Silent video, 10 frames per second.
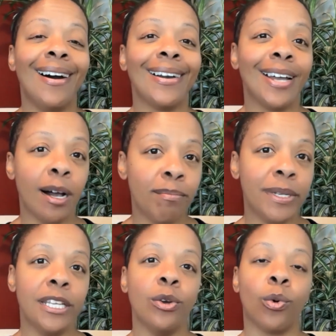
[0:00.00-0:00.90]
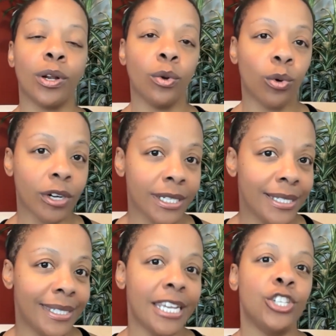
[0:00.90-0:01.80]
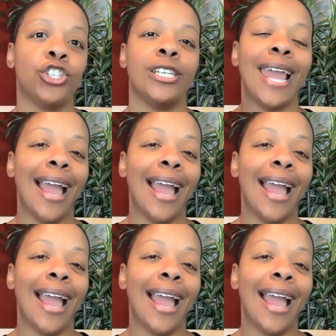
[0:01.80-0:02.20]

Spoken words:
a company or an organization